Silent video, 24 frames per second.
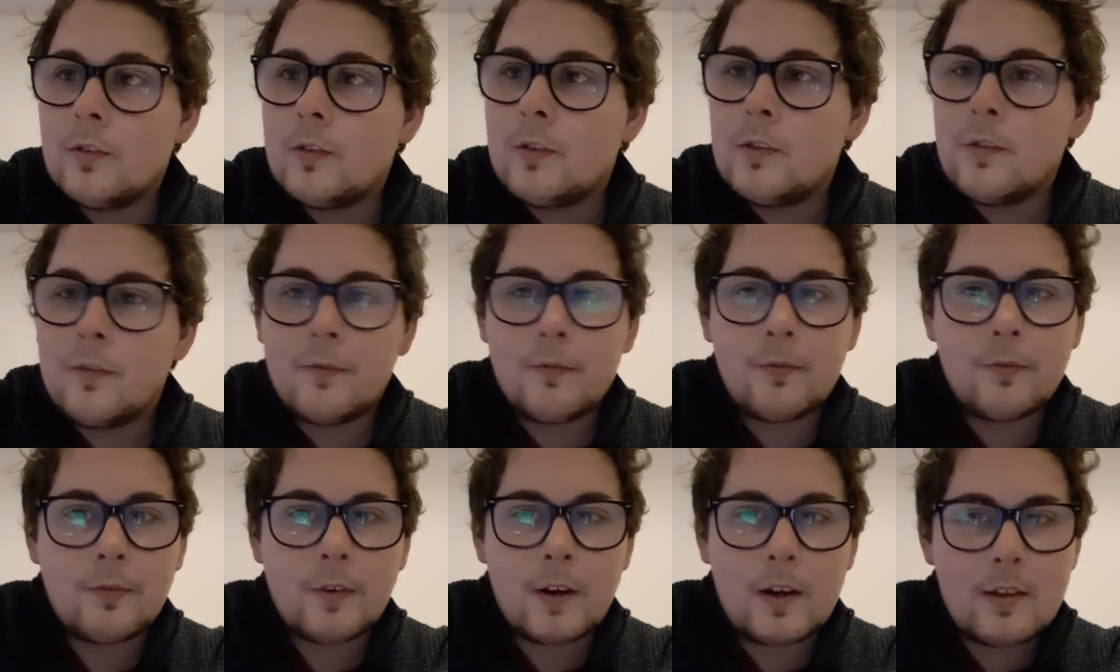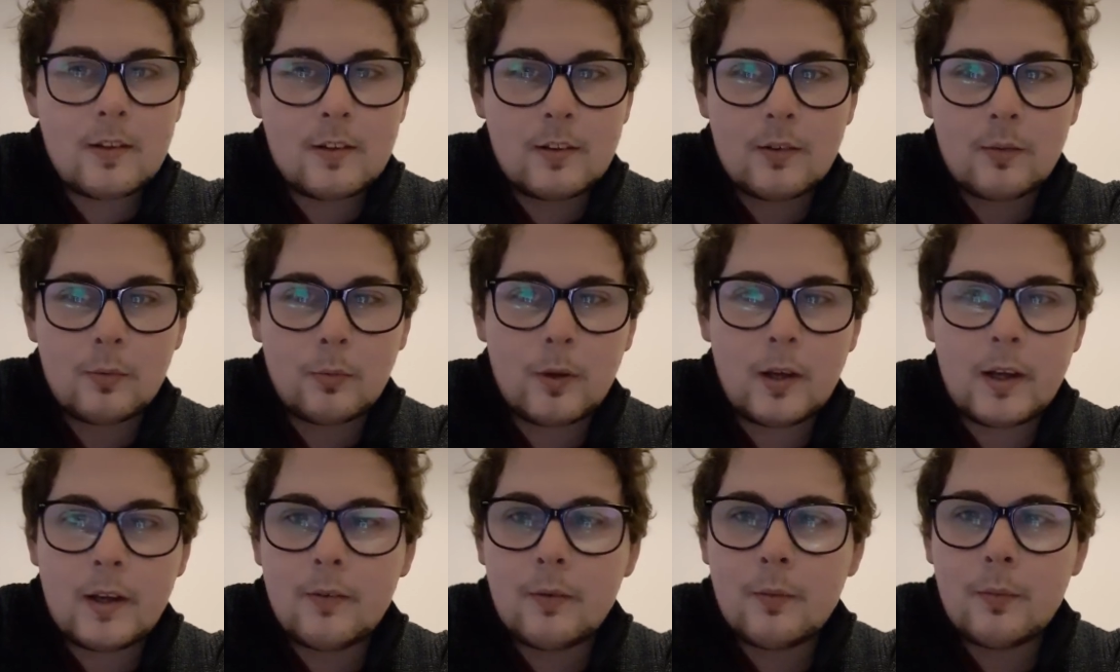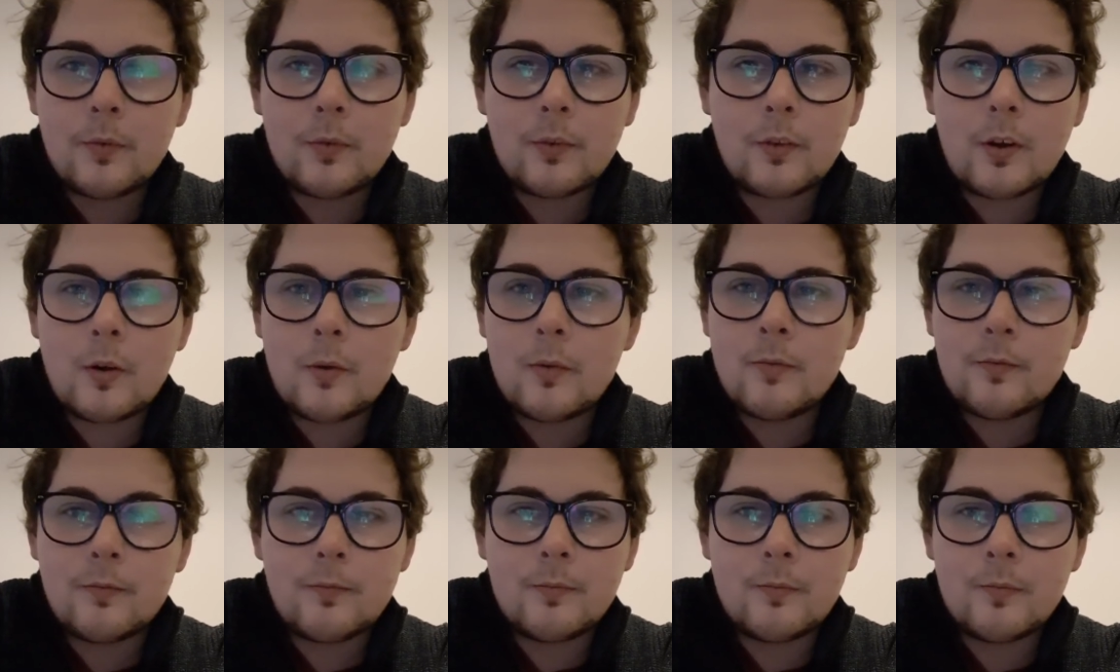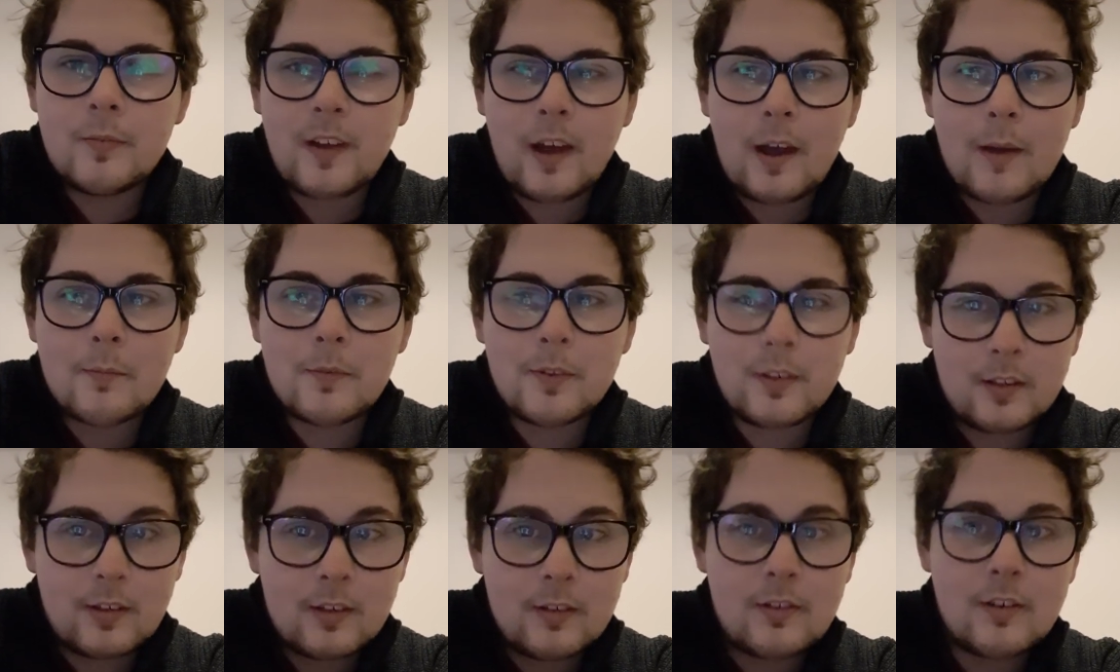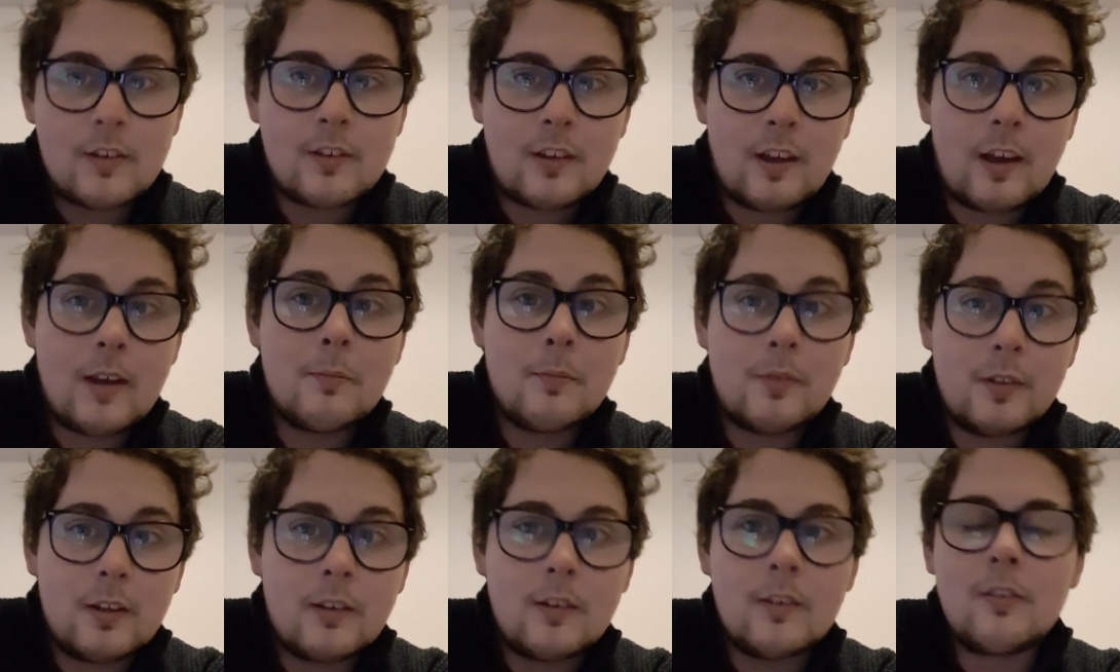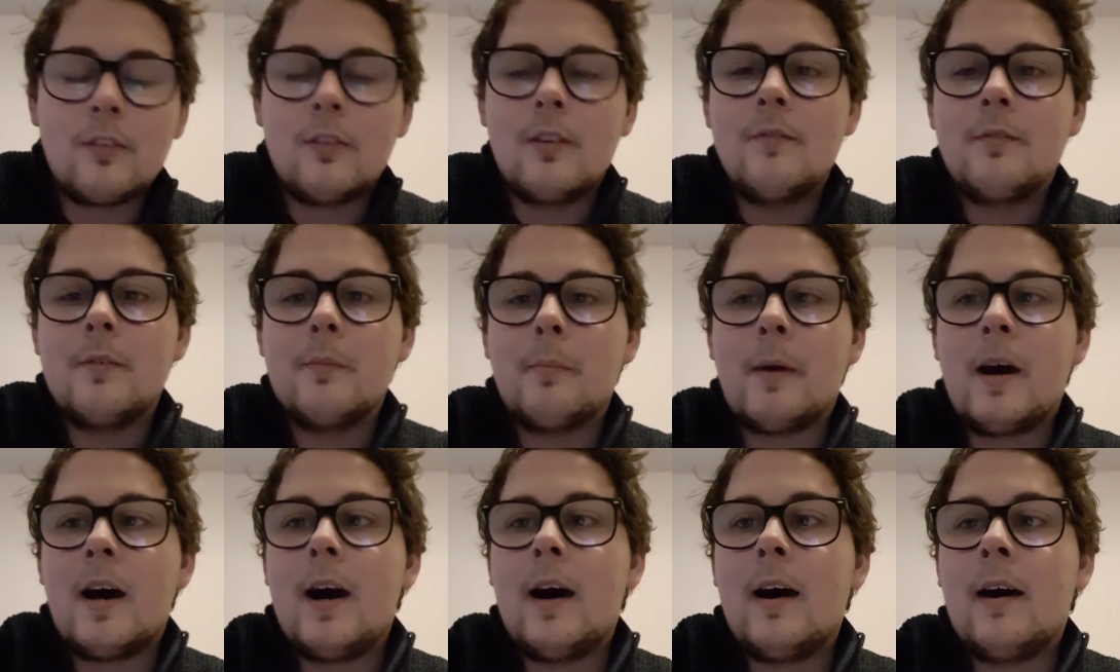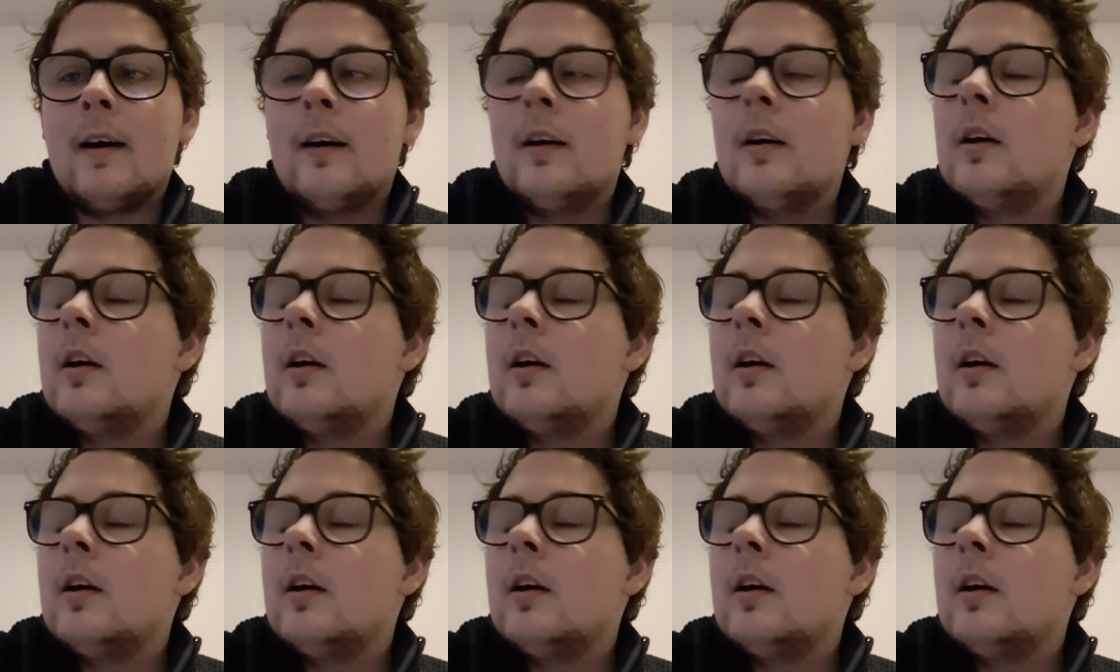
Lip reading: phrases where it was going from time signature every bar,